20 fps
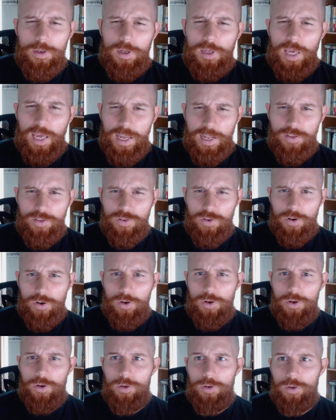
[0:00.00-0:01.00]

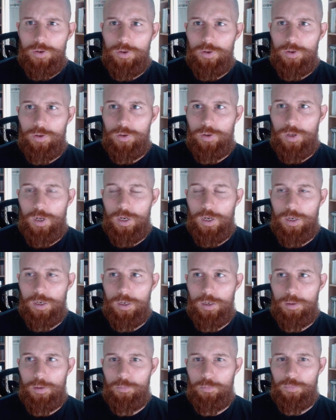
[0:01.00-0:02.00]
cancer,
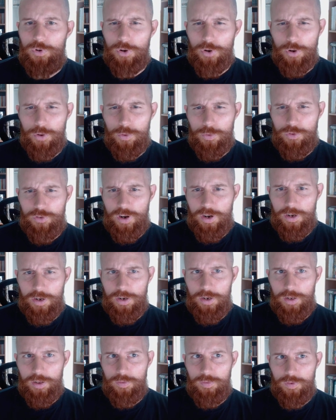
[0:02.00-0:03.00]

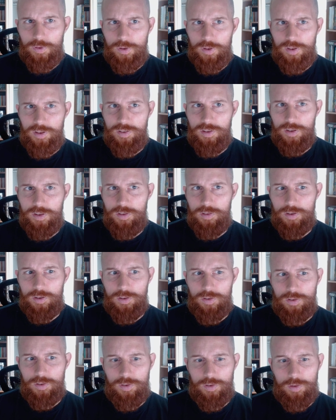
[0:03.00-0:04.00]
neurodegenerative
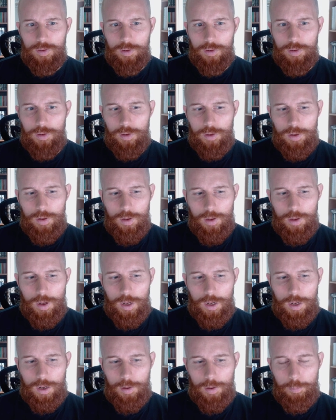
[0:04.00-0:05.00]
diseases,
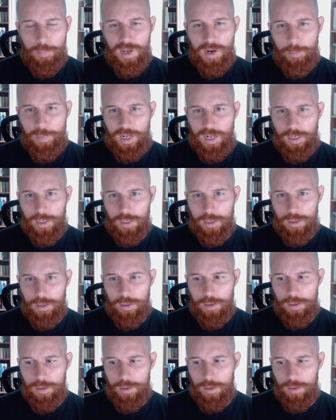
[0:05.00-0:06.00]
metabolic
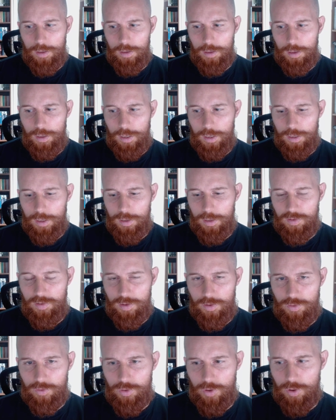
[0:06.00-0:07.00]

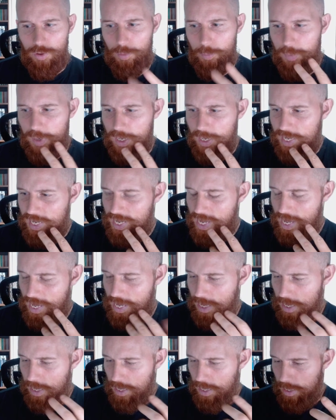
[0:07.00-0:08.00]
syndrome,
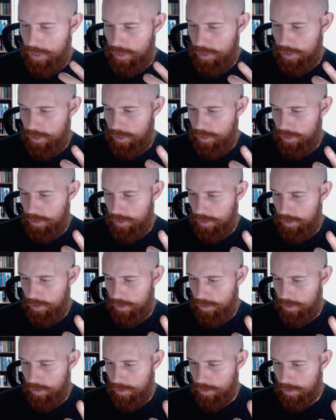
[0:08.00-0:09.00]

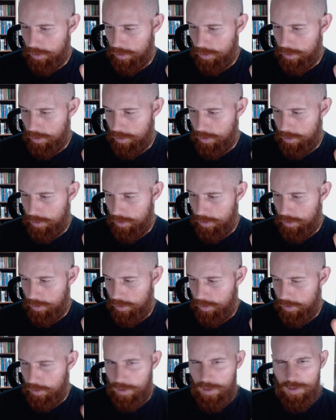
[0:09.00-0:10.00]
and
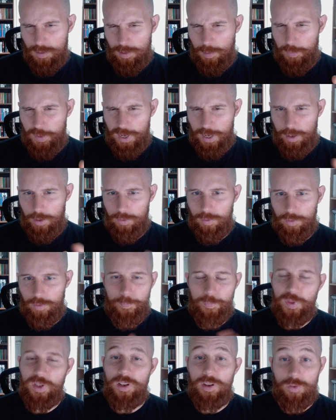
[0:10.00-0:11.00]
something else.
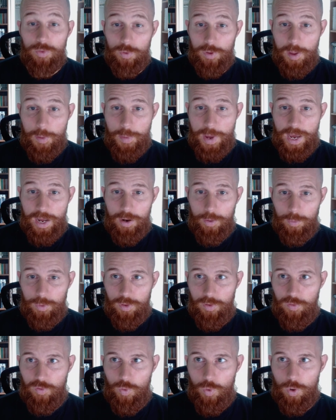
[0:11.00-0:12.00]
It doesn't really matter what
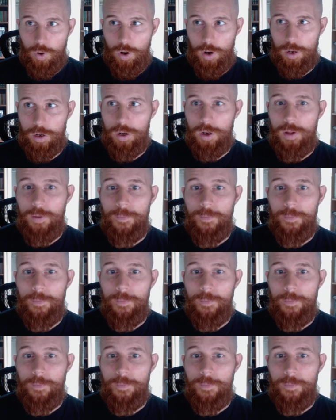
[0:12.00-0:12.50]
the four are.